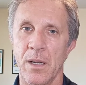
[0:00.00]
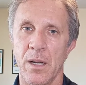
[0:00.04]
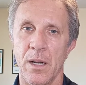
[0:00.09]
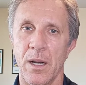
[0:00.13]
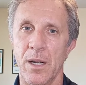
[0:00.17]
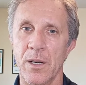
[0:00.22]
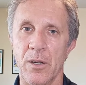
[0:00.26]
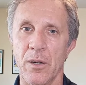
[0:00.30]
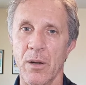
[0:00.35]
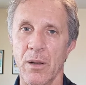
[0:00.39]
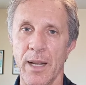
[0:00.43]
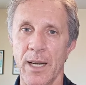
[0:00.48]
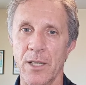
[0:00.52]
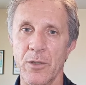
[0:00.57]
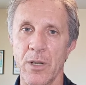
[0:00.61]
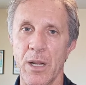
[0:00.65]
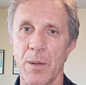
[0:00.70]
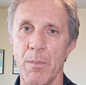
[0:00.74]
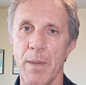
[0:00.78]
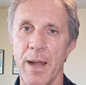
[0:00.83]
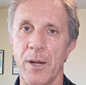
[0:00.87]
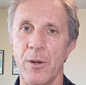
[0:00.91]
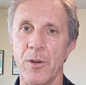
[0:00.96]
Under an
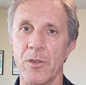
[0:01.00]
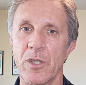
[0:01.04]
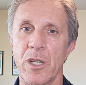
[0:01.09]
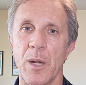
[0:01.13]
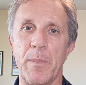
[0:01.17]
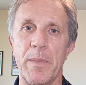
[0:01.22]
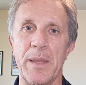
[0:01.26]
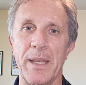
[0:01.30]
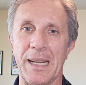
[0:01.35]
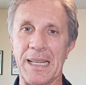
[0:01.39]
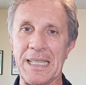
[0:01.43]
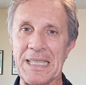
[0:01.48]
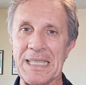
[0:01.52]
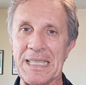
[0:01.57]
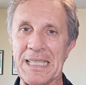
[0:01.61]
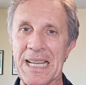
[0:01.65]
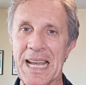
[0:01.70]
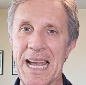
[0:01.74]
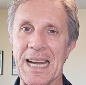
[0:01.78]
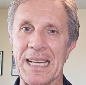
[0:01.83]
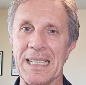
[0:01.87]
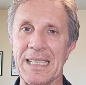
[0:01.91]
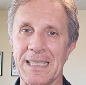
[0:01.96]
electron microscope, the
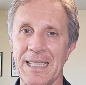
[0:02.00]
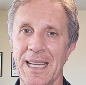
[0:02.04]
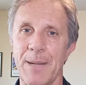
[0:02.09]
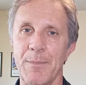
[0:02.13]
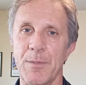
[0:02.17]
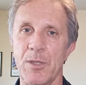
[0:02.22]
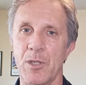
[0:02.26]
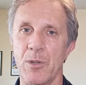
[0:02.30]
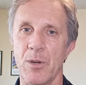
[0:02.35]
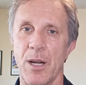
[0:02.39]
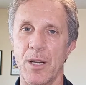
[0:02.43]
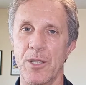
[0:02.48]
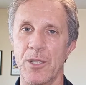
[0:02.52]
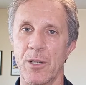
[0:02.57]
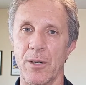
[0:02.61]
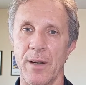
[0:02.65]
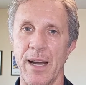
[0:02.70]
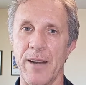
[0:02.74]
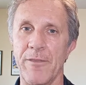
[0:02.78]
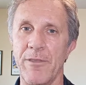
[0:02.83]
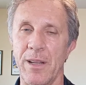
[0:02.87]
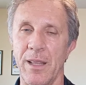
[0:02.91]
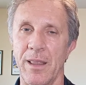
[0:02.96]
exact same structure,
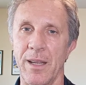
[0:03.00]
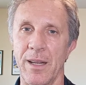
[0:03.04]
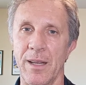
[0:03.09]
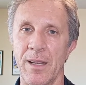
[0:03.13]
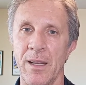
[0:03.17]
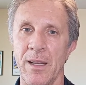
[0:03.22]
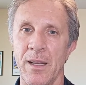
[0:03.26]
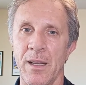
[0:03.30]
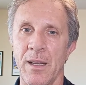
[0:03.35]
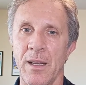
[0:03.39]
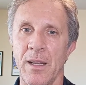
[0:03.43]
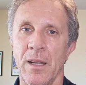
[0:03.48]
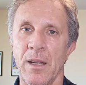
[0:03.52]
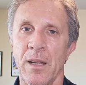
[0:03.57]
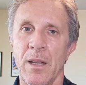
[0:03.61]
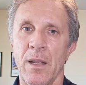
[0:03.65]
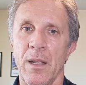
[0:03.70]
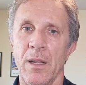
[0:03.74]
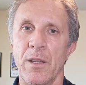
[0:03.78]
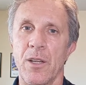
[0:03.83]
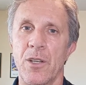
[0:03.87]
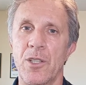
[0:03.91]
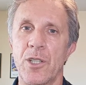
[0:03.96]
everything.
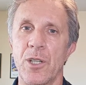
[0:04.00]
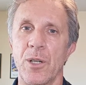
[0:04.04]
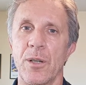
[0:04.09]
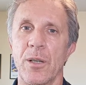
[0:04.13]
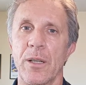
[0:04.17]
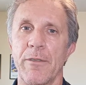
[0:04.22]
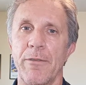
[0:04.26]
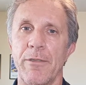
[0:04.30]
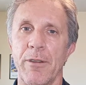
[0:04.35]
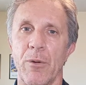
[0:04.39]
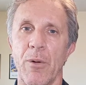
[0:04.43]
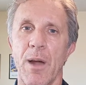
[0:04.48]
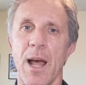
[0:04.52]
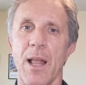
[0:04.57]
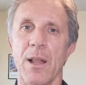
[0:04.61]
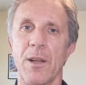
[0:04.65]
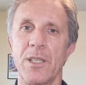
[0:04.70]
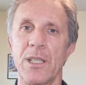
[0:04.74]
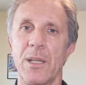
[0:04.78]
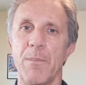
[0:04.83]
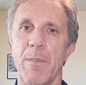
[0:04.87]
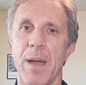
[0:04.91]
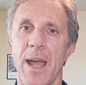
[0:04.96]
The Journal of
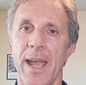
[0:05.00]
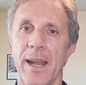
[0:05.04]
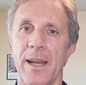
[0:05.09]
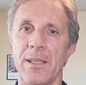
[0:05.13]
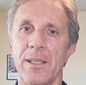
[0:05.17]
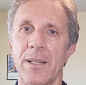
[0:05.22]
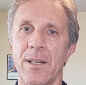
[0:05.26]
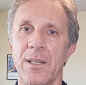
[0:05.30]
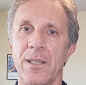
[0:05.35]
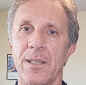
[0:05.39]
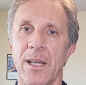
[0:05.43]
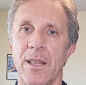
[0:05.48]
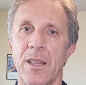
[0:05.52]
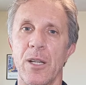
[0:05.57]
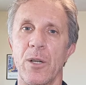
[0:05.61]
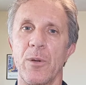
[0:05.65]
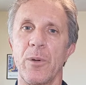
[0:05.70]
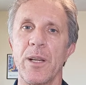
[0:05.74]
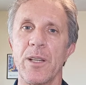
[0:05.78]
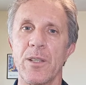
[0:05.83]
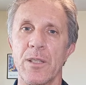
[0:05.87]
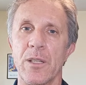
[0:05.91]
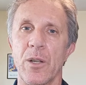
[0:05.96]
Virology magazine said
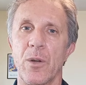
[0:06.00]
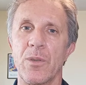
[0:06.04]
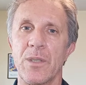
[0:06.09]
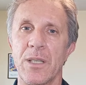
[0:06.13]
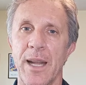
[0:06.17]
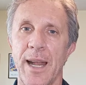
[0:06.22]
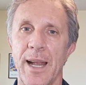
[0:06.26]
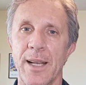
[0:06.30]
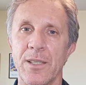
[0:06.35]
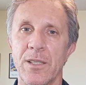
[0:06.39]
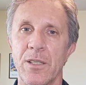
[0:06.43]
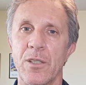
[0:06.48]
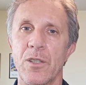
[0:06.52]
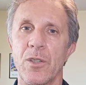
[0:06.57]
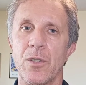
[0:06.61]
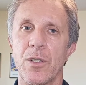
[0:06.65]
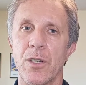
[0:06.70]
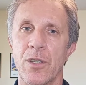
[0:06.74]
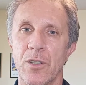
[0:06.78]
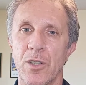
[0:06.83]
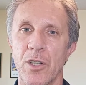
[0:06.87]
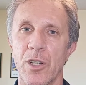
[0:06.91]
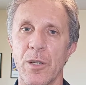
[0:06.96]
there is no test
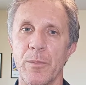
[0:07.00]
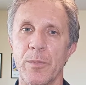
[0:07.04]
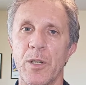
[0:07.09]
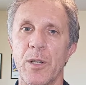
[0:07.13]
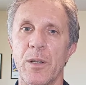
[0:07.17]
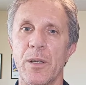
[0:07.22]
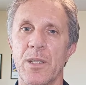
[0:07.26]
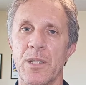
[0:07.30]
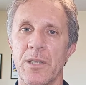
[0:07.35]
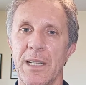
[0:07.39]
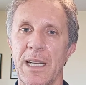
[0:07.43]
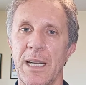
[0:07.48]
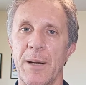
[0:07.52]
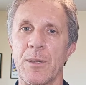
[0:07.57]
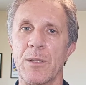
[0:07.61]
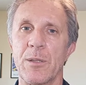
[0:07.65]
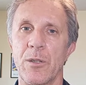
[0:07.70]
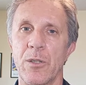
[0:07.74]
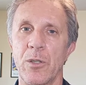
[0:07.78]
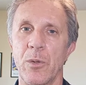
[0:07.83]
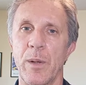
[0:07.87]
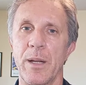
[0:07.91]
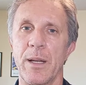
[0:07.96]
to distinguish
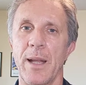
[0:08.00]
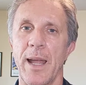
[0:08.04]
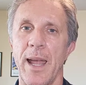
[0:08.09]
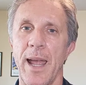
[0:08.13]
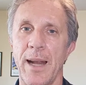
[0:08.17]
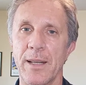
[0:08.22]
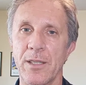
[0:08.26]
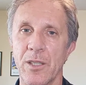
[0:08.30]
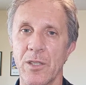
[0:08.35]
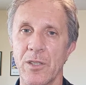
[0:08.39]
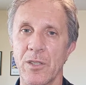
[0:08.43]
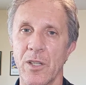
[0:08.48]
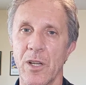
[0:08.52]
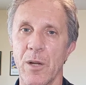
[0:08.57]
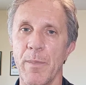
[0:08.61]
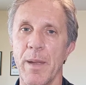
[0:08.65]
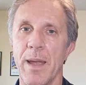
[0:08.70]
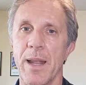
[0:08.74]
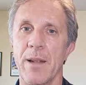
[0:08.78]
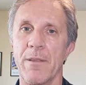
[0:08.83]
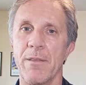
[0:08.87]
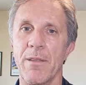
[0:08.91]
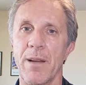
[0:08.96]
between an exosome
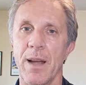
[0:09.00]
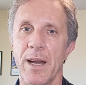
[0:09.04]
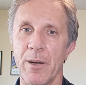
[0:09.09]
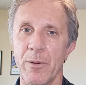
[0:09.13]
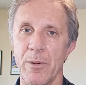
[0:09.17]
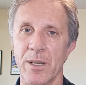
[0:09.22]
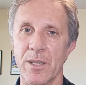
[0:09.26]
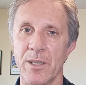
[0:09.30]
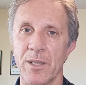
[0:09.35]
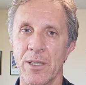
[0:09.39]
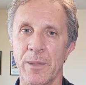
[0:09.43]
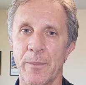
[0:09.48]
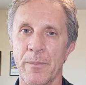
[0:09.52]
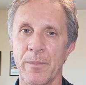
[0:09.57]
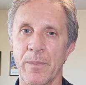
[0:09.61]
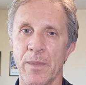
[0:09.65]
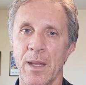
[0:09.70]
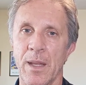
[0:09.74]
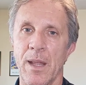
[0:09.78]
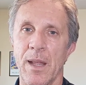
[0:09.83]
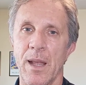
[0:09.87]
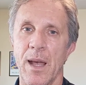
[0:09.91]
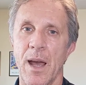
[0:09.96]
and a virus.
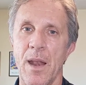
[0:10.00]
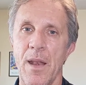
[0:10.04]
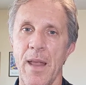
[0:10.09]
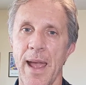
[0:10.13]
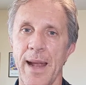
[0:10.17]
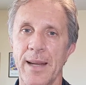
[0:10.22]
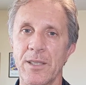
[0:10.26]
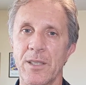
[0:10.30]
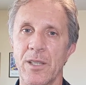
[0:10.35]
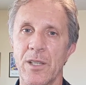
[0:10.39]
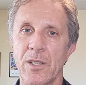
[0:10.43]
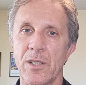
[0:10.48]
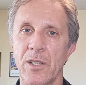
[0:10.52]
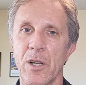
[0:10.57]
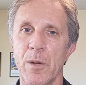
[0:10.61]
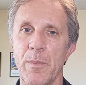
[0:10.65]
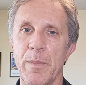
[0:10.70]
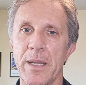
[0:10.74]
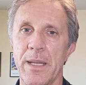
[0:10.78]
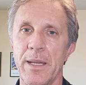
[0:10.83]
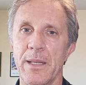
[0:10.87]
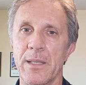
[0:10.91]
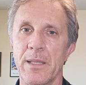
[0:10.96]
An
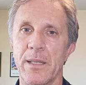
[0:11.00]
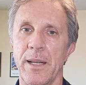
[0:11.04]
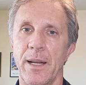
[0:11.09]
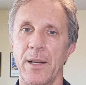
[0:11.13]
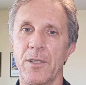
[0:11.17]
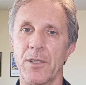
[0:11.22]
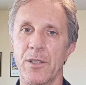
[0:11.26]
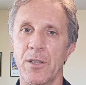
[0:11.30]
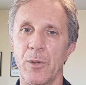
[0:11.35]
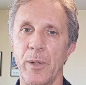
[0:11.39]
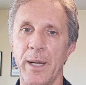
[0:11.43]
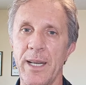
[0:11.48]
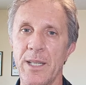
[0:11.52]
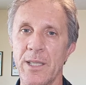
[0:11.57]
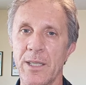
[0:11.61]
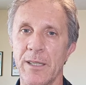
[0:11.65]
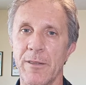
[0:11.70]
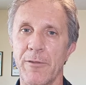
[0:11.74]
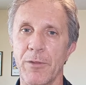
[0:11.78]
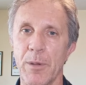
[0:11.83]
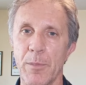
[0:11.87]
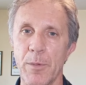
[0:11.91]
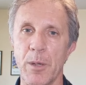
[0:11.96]
exosome is an
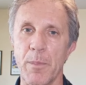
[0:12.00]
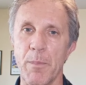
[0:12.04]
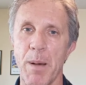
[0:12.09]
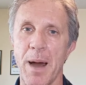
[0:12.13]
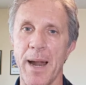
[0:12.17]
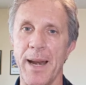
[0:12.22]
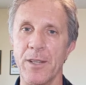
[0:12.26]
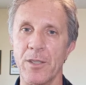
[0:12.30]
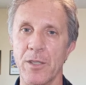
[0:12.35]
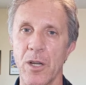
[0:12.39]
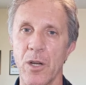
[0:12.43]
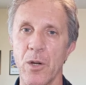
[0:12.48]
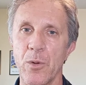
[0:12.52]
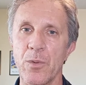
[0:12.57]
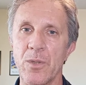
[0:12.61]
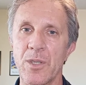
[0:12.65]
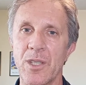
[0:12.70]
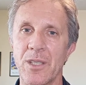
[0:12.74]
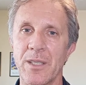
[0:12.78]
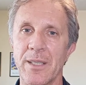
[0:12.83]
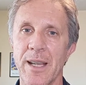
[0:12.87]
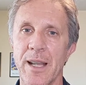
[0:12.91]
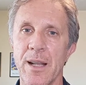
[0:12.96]
excretion from your body's own
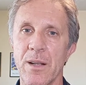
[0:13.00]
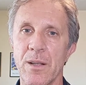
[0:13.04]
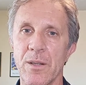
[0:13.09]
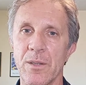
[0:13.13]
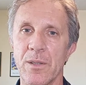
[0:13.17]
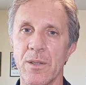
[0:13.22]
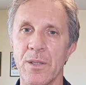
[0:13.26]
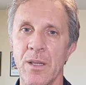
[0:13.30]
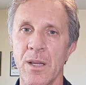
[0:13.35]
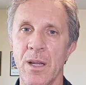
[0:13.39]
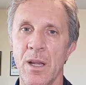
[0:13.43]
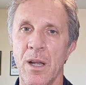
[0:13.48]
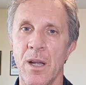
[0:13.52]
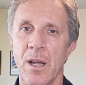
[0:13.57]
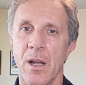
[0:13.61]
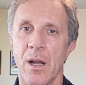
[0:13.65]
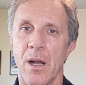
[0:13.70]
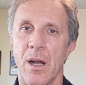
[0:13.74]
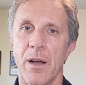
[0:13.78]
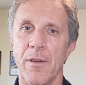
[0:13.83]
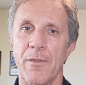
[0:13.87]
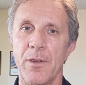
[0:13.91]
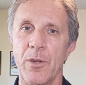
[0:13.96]
cells
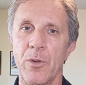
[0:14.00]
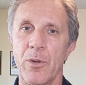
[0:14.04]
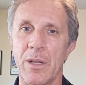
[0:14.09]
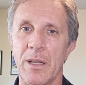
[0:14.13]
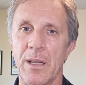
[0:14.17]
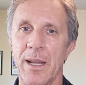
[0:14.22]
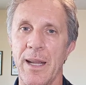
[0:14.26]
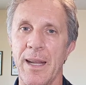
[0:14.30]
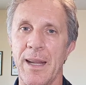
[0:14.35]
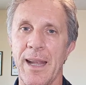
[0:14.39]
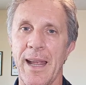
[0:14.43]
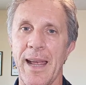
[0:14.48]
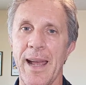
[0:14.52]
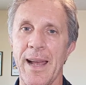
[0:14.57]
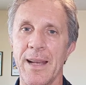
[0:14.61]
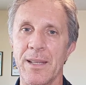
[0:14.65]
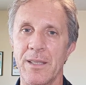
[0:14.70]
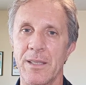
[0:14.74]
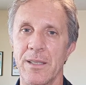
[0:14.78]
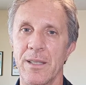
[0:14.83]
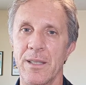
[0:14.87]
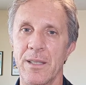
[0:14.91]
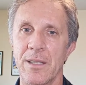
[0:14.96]
of nucleic
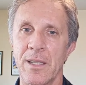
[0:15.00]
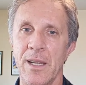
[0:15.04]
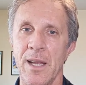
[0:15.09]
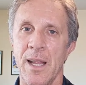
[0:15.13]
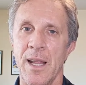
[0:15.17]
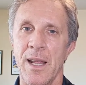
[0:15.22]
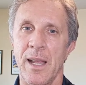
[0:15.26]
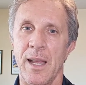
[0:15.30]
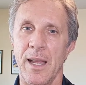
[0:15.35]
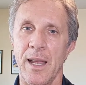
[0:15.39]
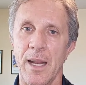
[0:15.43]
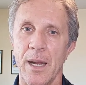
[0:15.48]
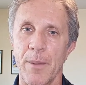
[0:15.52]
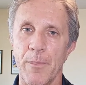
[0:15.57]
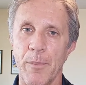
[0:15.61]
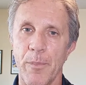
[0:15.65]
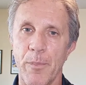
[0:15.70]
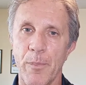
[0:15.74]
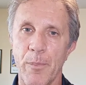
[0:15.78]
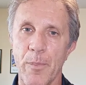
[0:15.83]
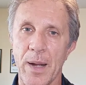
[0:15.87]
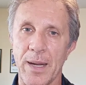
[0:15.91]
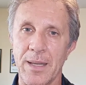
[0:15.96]
acids in an
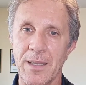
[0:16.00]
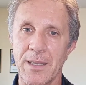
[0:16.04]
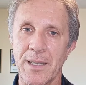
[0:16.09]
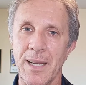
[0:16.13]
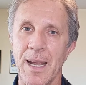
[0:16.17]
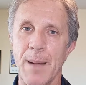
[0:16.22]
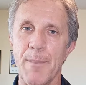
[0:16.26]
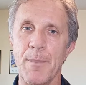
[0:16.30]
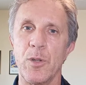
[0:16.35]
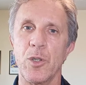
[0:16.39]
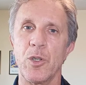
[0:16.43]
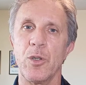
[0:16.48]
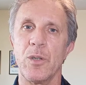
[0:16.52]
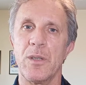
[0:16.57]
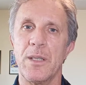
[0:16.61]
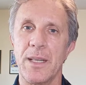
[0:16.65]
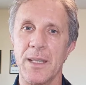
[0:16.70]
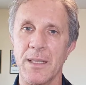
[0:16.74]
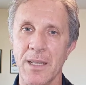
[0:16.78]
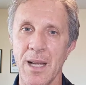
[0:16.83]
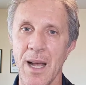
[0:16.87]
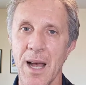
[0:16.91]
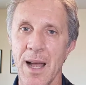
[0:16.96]
attempt to
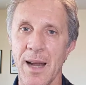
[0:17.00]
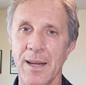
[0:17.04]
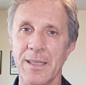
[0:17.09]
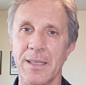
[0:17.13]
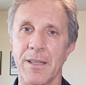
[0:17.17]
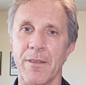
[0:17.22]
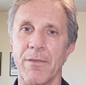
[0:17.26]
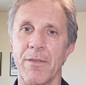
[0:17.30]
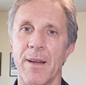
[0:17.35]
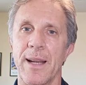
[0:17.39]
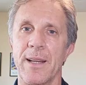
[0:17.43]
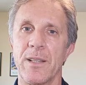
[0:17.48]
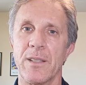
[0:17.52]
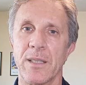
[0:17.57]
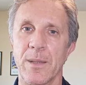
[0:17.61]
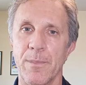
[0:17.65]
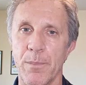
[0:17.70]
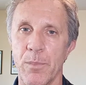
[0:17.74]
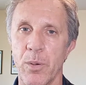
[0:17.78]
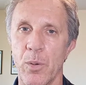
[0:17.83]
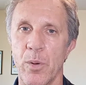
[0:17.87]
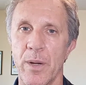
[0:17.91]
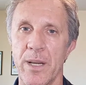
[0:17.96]
detoxify
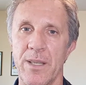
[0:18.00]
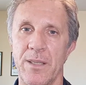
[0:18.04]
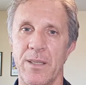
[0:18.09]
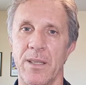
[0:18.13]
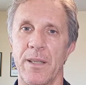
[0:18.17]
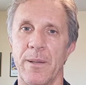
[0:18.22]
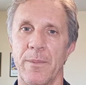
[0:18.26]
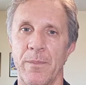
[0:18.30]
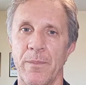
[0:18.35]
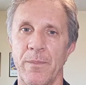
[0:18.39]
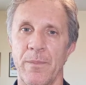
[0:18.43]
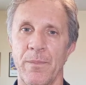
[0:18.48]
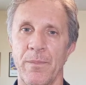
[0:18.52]
some poison.